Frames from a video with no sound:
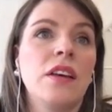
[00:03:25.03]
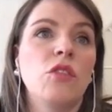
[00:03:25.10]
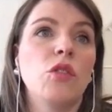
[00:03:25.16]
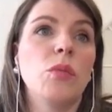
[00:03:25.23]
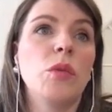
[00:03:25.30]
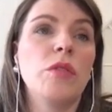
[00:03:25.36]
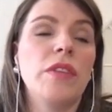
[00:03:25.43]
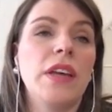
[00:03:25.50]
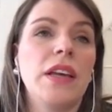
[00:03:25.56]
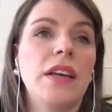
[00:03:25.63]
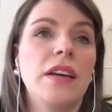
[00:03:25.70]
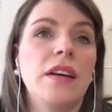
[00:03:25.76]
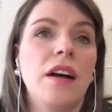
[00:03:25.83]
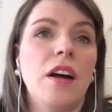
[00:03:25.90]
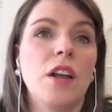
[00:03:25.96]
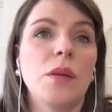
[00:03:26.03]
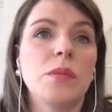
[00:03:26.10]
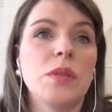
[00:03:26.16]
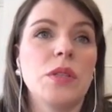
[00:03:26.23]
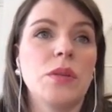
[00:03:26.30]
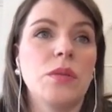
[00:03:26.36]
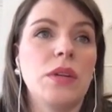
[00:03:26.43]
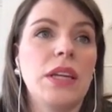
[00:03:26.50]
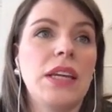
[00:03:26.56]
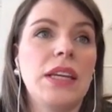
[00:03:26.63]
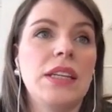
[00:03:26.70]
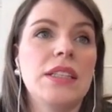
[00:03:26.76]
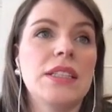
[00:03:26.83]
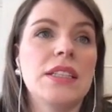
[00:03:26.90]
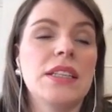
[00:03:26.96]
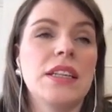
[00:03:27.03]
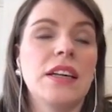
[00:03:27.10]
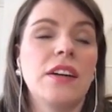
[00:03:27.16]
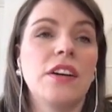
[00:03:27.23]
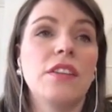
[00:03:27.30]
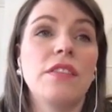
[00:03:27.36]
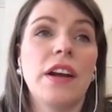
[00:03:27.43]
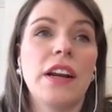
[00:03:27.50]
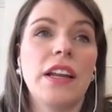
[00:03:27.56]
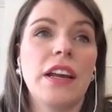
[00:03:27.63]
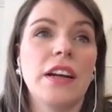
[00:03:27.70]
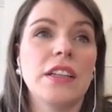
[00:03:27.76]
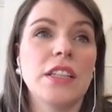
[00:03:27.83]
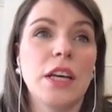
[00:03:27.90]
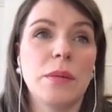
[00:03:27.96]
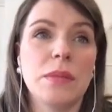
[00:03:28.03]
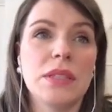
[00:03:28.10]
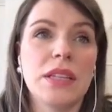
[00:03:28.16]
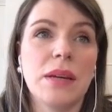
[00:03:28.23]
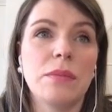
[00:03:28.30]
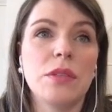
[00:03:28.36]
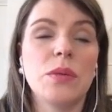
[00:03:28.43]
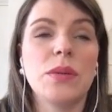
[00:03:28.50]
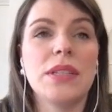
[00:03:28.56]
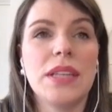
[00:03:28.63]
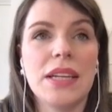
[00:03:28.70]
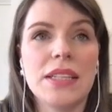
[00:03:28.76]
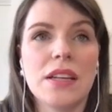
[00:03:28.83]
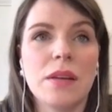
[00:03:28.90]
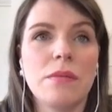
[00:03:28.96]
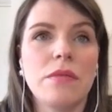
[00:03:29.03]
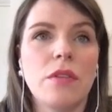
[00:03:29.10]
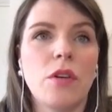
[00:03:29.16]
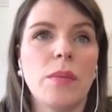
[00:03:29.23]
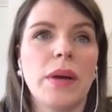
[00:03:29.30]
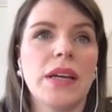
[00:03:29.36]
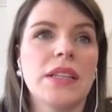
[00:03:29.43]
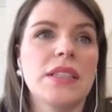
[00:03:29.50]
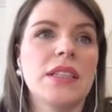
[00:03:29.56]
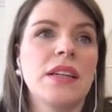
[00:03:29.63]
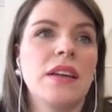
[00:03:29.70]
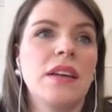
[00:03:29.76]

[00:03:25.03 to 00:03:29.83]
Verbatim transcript: removing columns we don't need, converting our timestamp to a datetime format,